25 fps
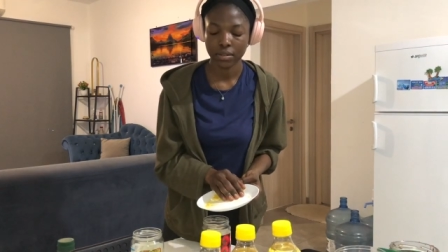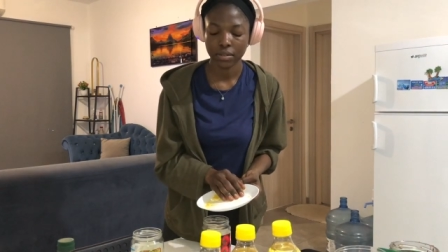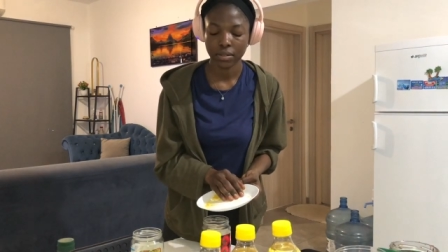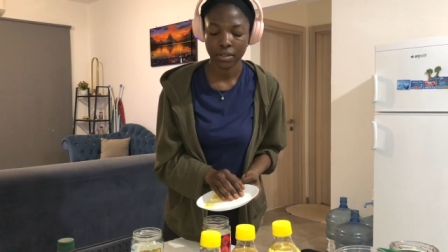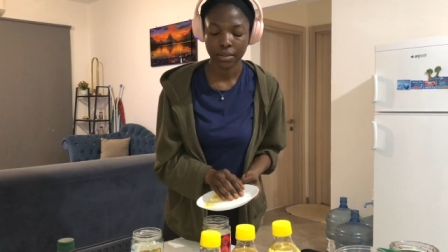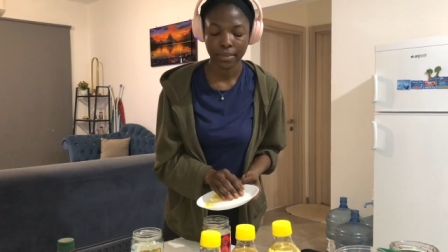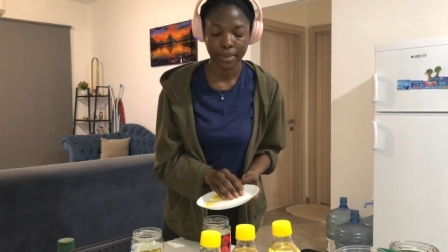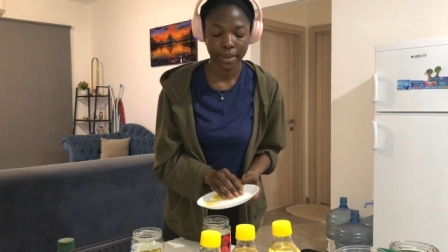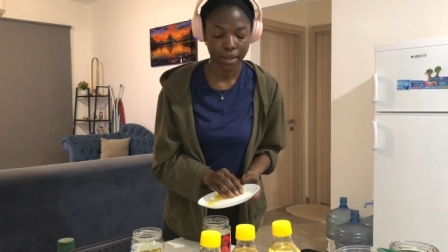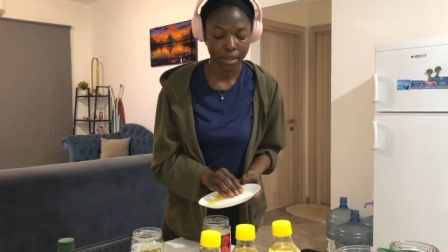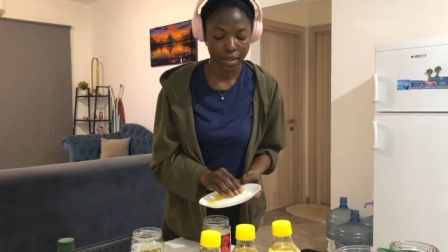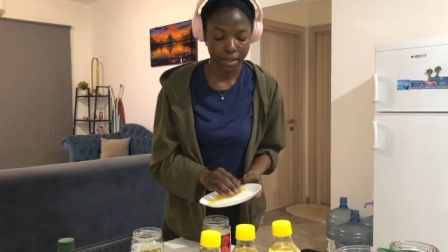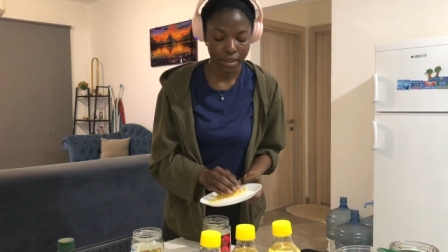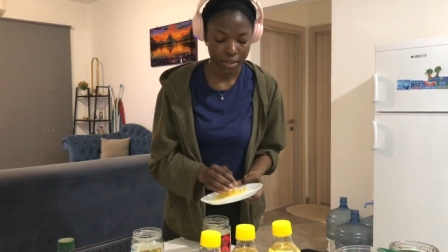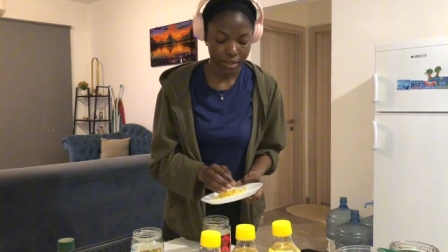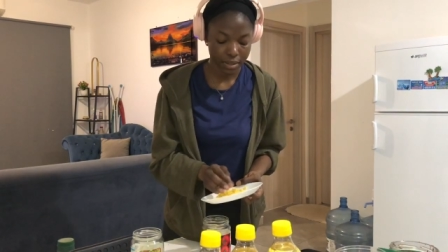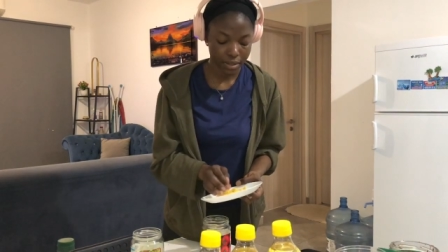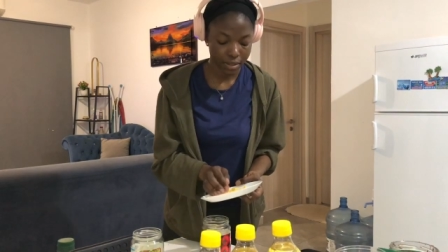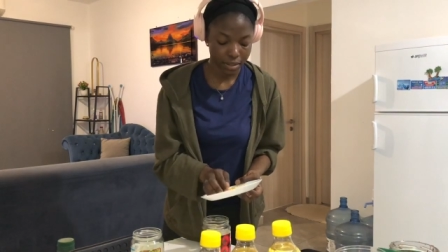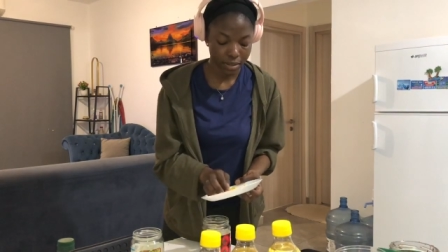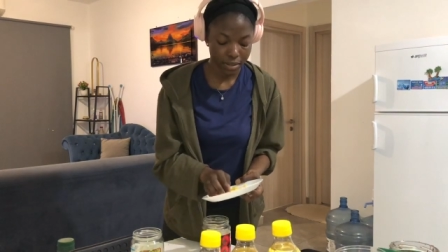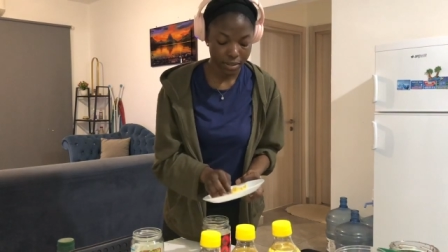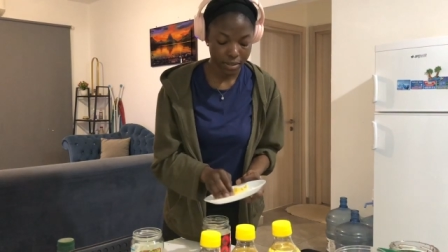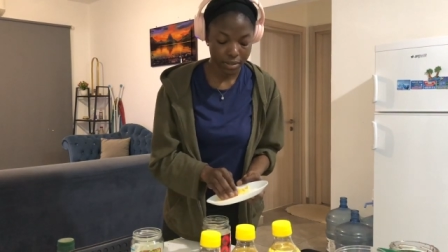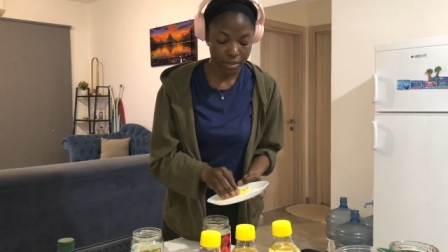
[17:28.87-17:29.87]
Oh my god,
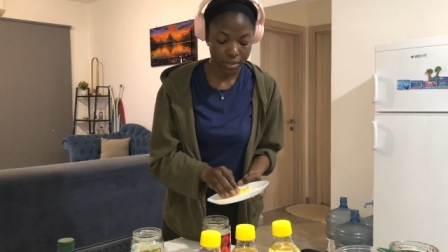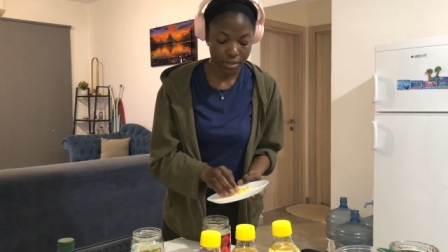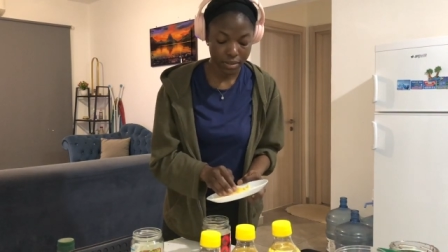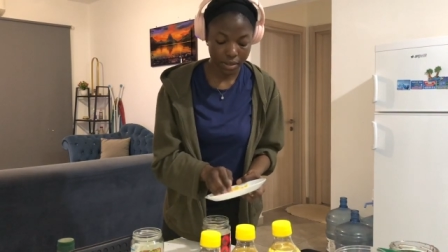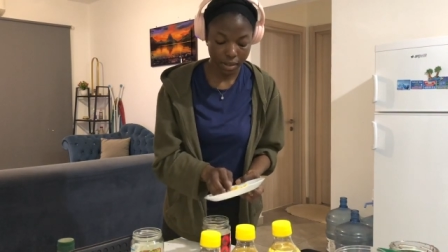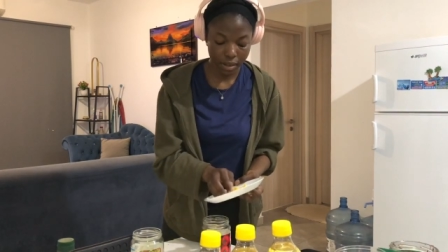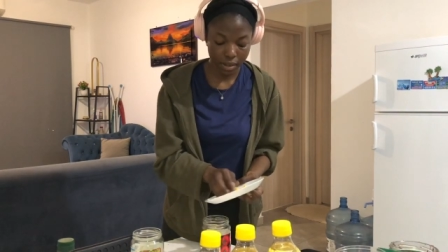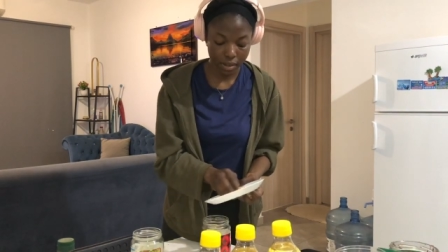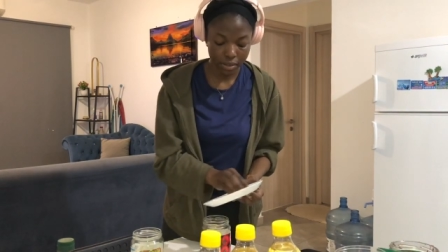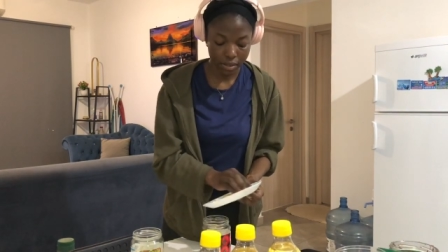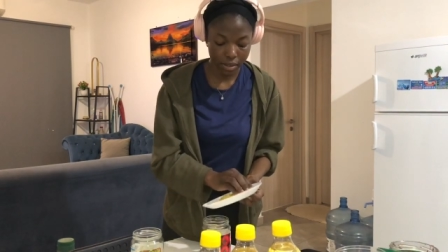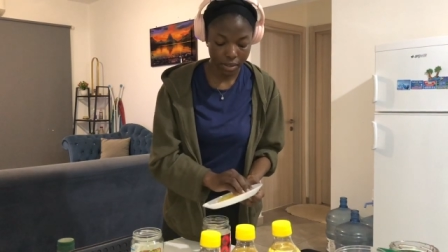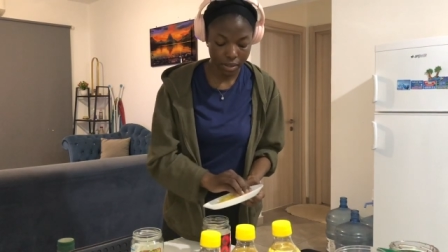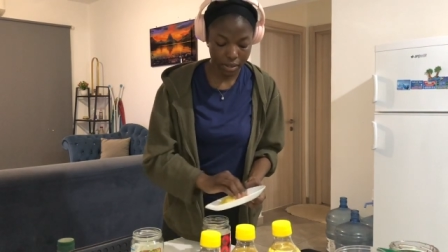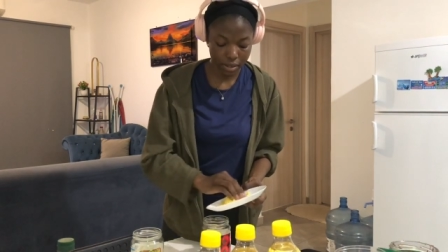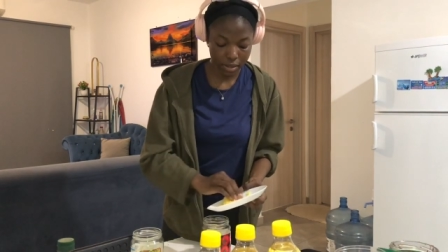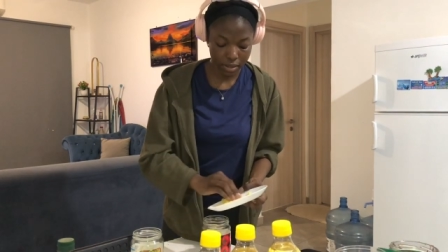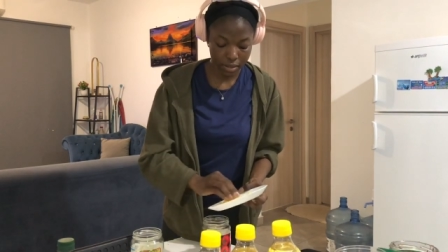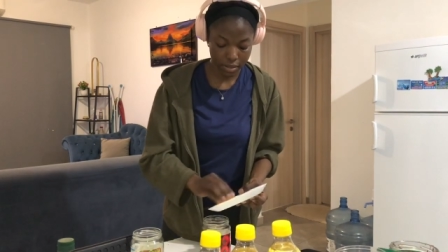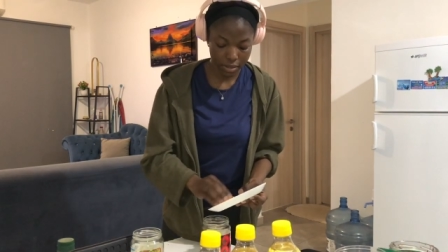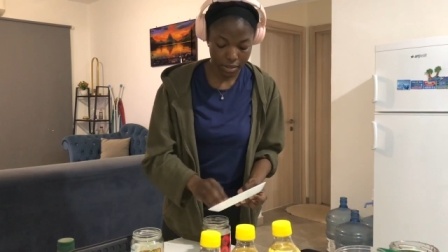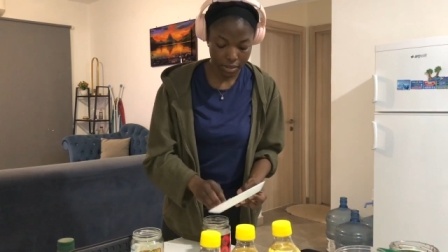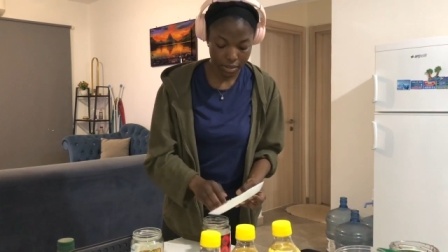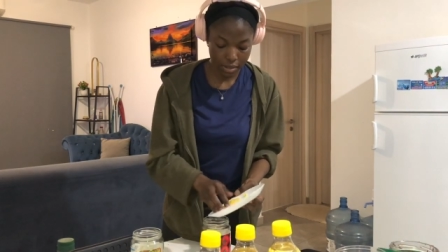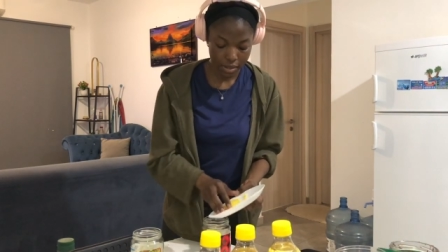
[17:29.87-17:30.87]
so
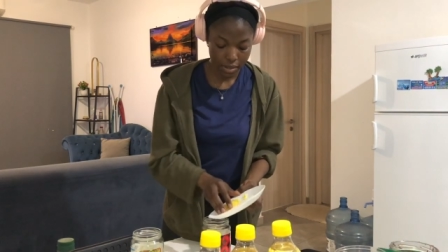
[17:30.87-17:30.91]
good.